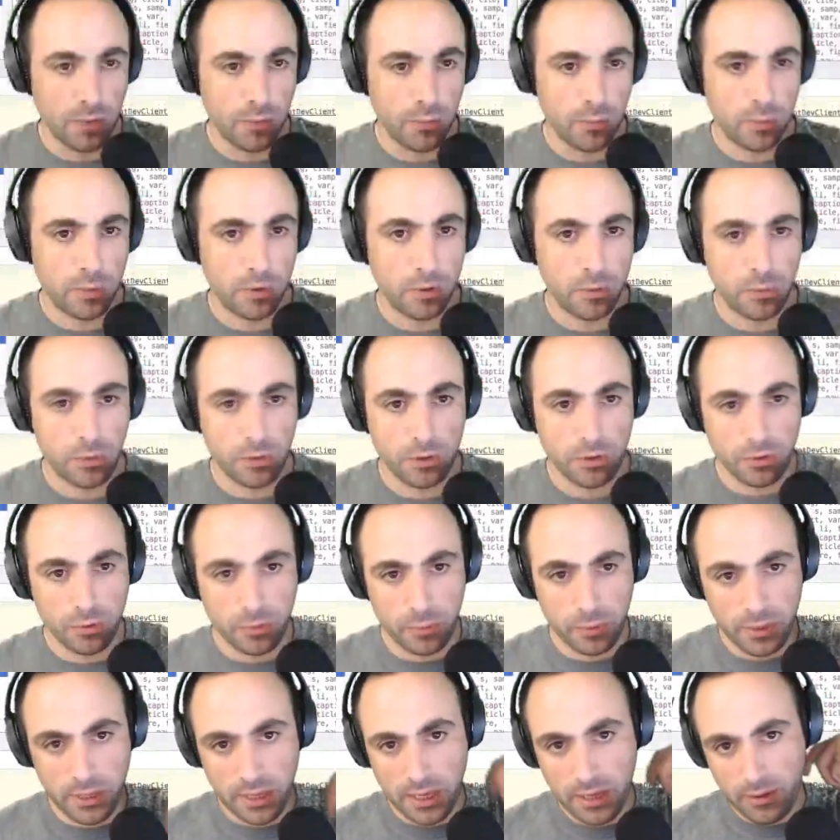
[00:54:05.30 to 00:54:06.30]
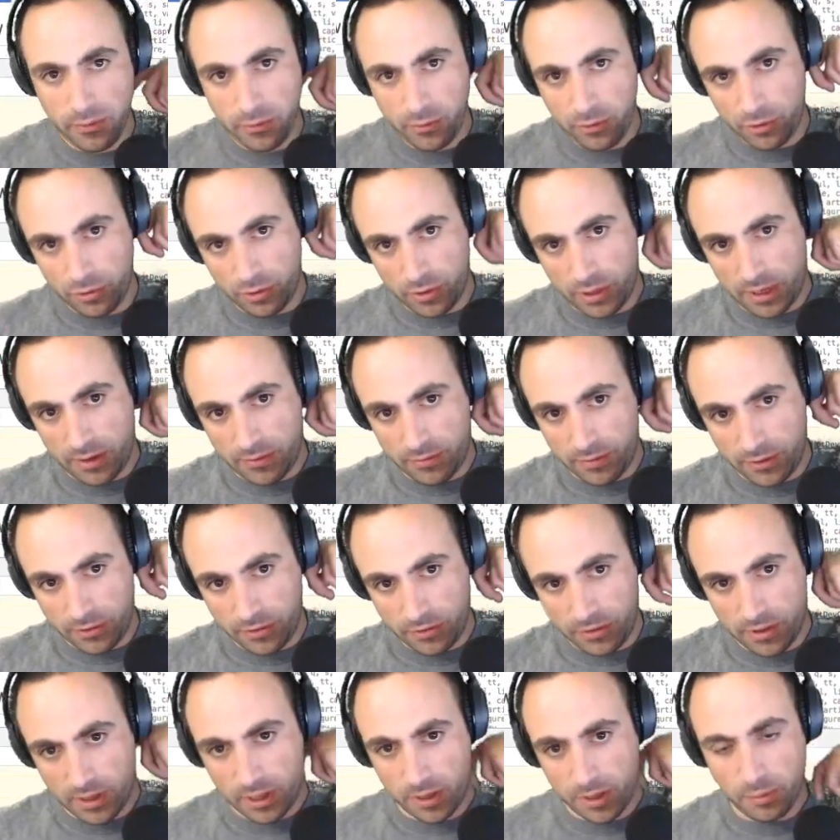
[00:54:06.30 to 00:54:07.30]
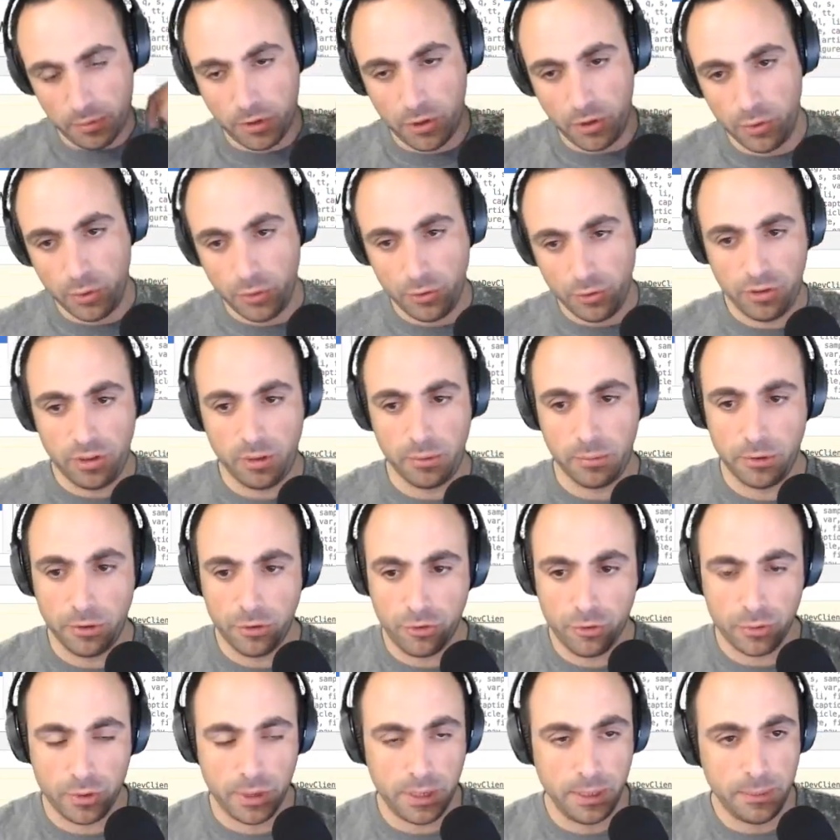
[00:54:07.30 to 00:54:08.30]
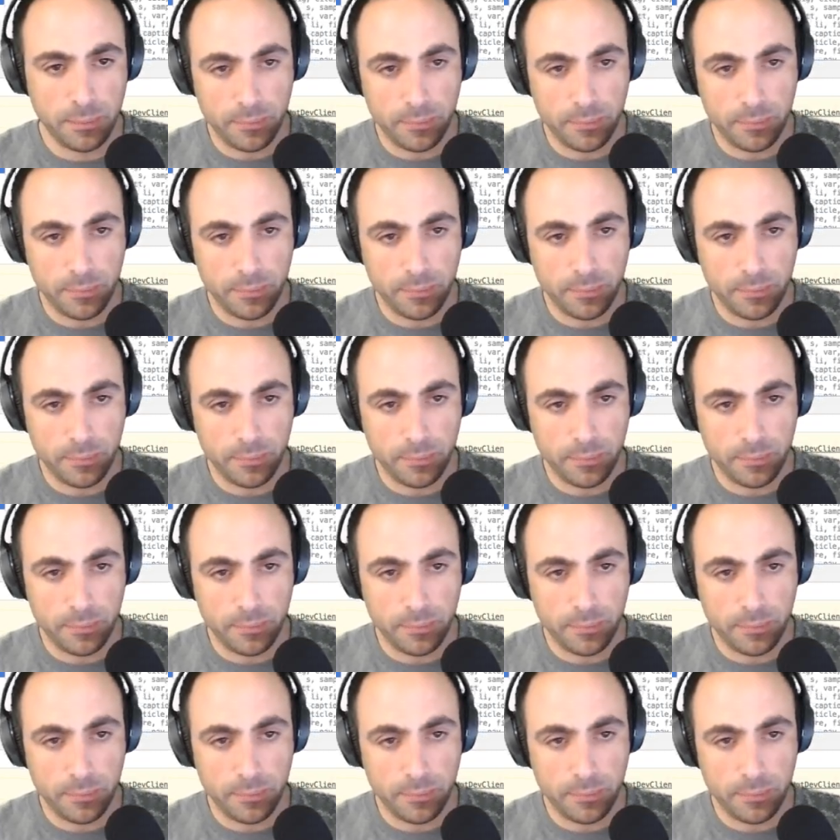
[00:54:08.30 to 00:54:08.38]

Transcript: what should we have? We should have this like huge image, right?